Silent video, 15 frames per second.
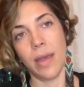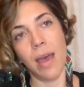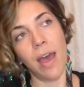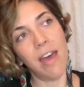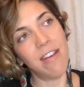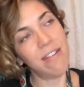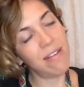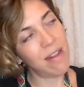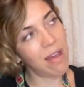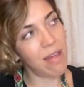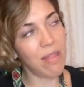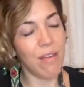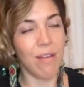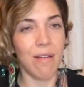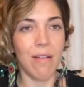
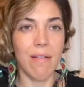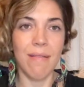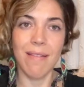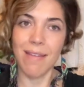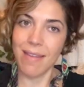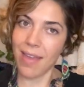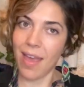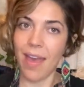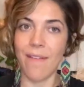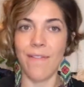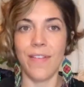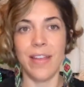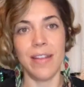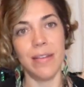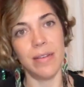another
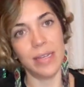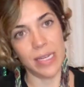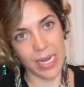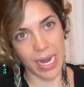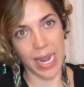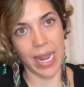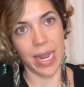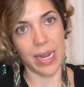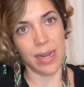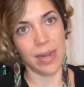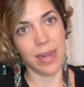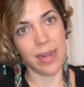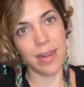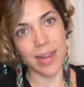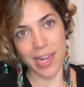effing day
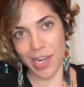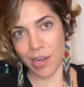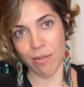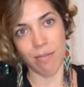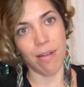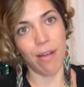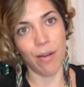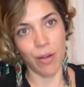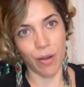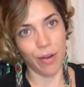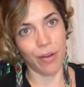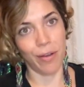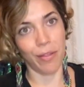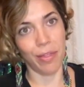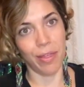here on
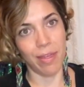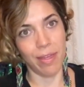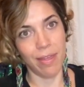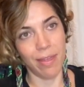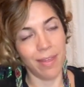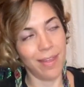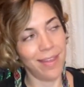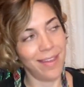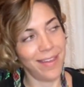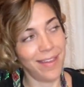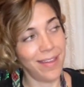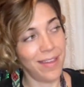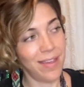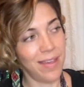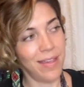
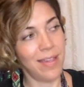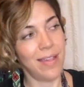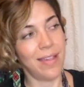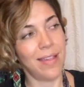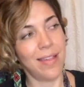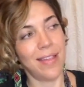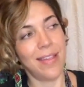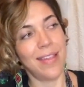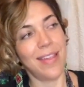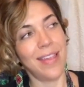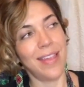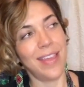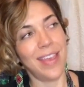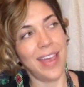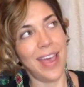Earth.
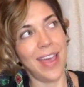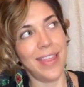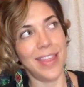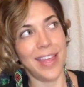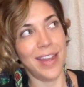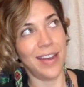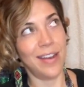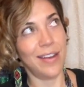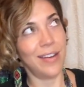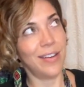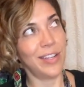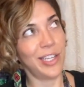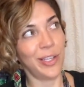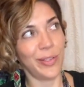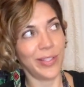And then
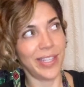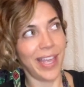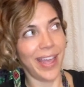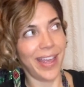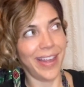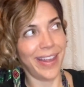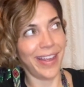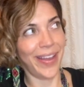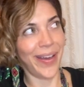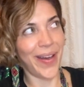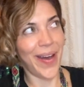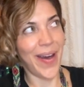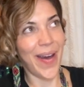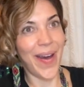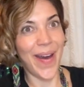you say,
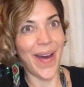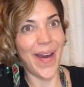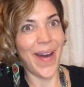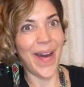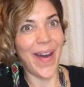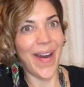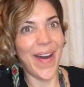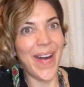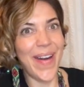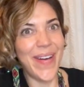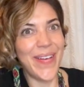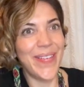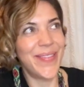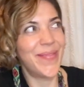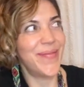oh,
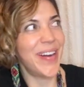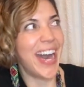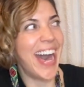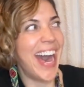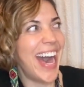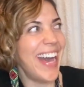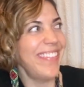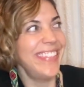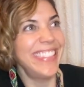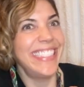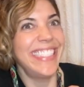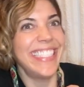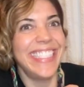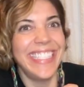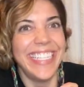but I was
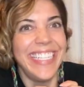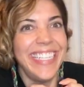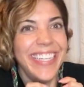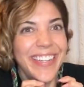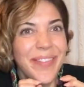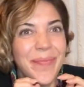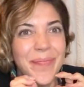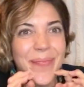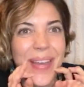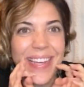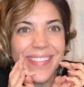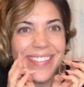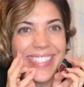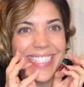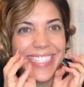just a little
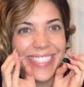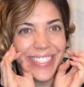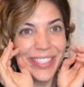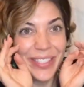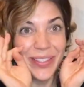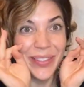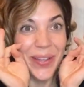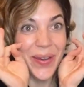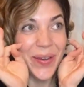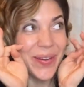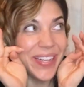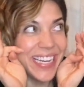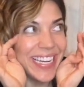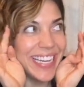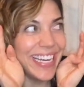bouncing
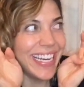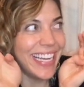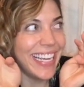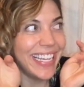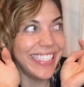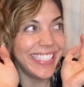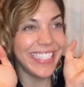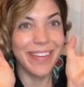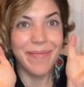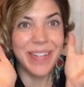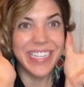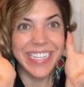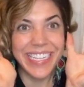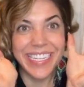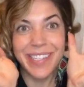soul, and then I got to come
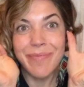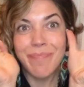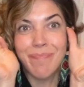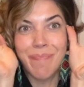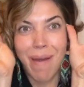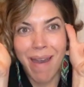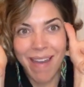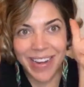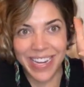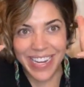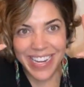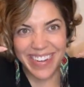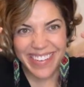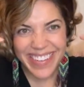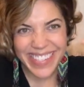into this
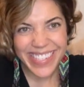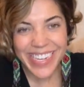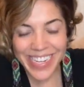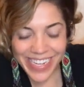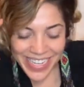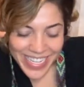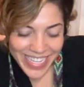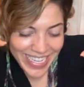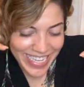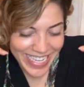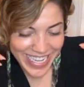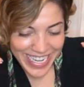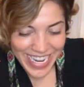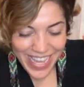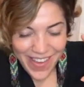body and just
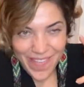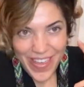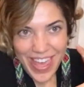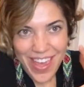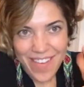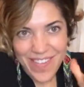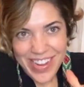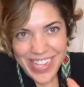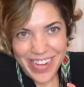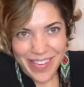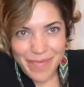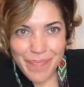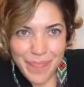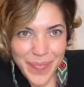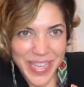love every
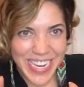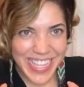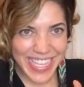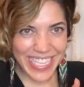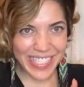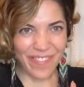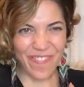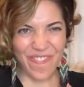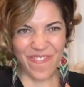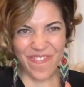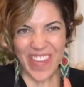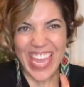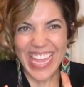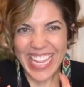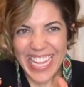little bit of this
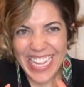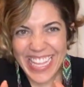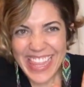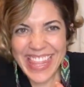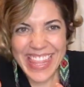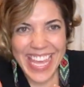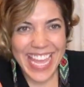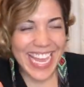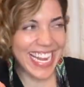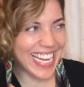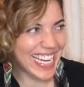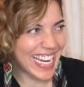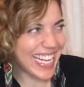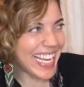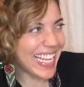feeling thing,
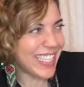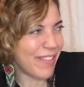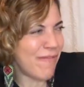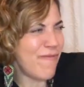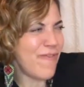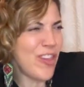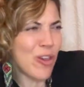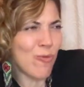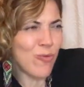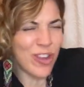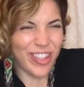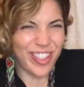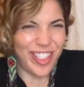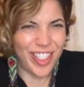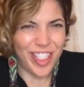and I got to feel real
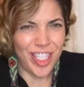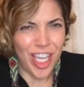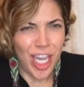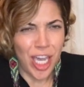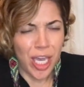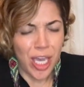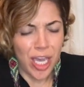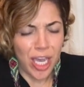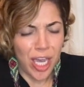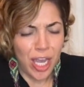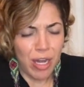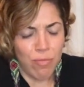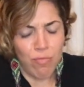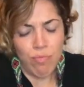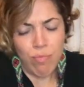
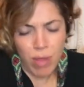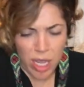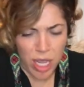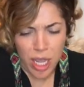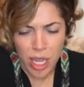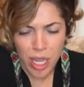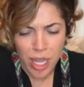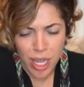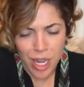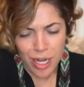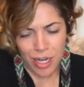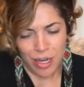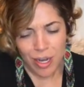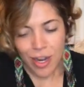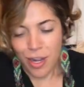sad and
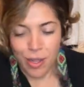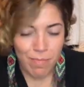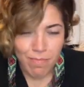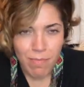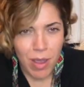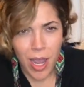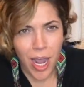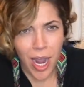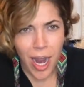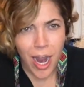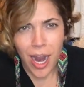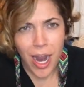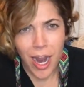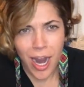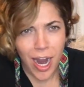mad
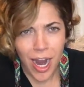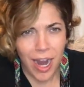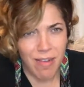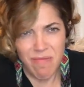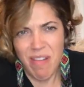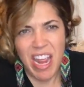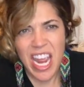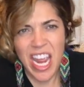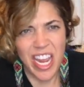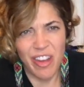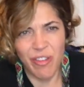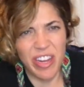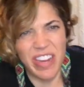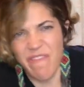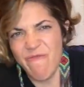and
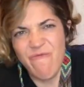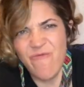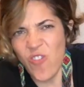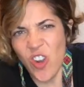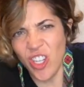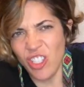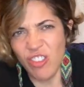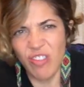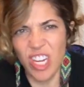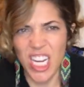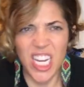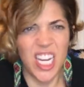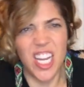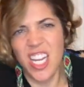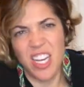angry and
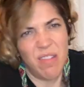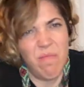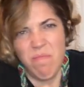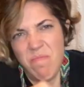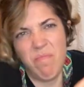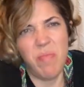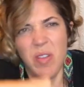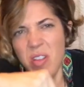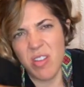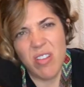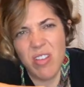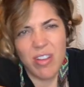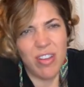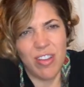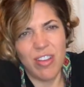frustrated
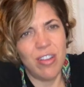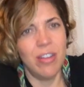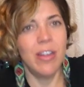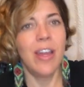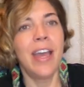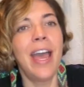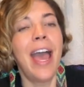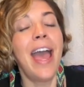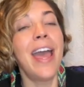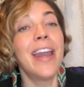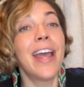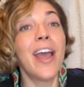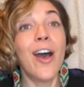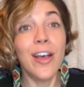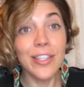and
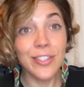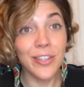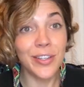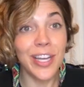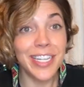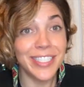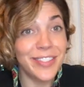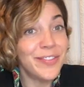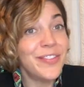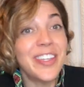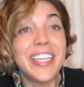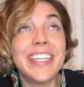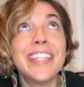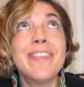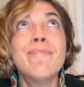I also got to
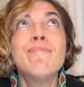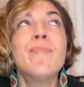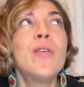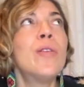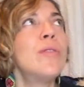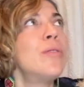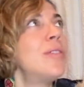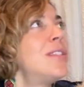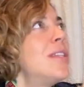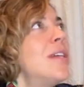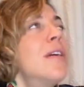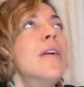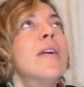feel the most